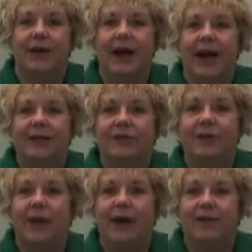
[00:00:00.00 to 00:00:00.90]
there are actually
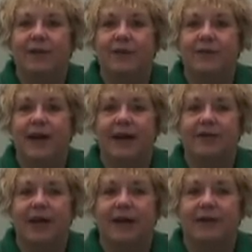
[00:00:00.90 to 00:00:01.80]
quite a few
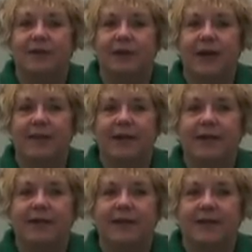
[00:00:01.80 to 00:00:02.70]
Scotch-Irish who come
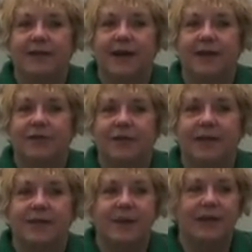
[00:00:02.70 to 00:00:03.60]
into this
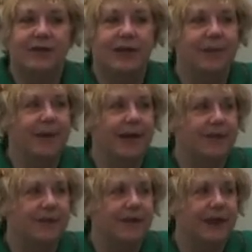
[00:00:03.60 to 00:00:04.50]
country, especially in
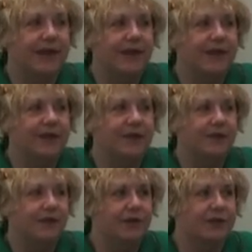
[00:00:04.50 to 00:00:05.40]
Pennsylvania, New
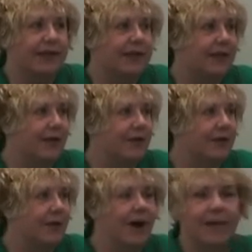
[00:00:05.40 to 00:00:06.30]
Jersey, those
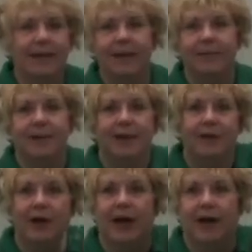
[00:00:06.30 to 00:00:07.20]
farming
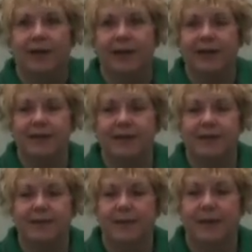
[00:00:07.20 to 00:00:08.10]
middle colonies,
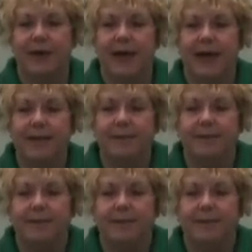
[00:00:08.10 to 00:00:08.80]
okay?